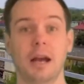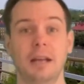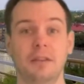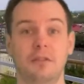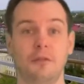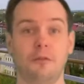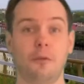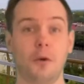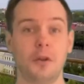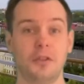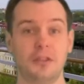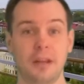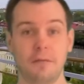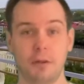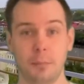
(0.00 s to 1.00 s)
is
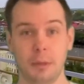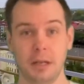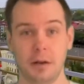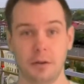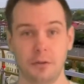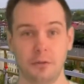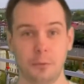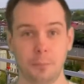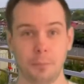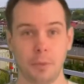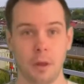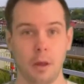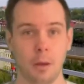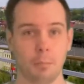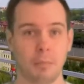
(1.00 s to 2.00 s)
47 meters.
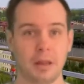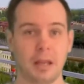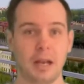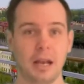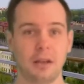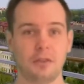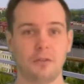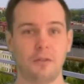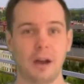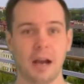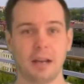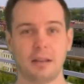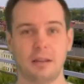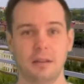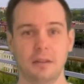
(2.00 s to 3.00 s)
But the next
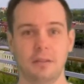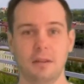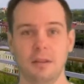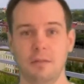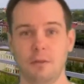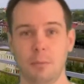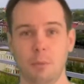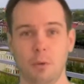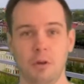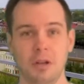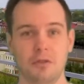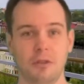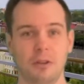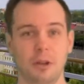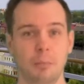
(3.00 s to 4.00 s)
fact is even more
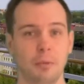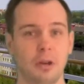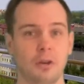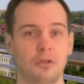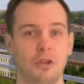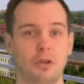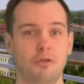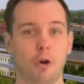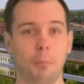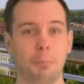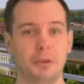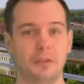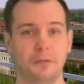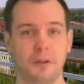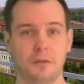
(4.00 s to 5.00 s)
interesting because the drop
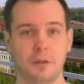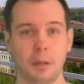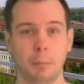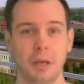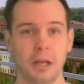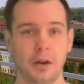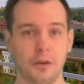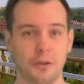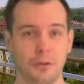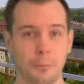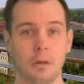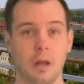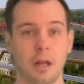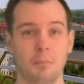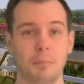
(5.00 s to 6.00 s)
is 50 meters.
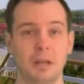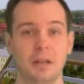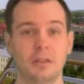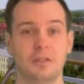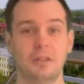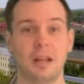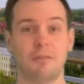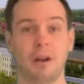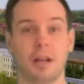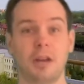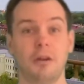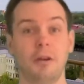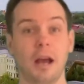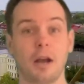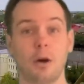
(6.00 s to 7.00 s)
That means that
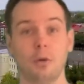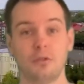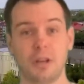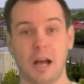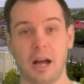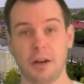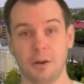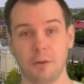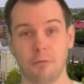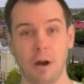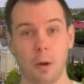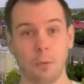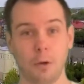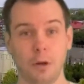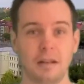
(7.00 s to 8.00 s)
Valkyria goes underground.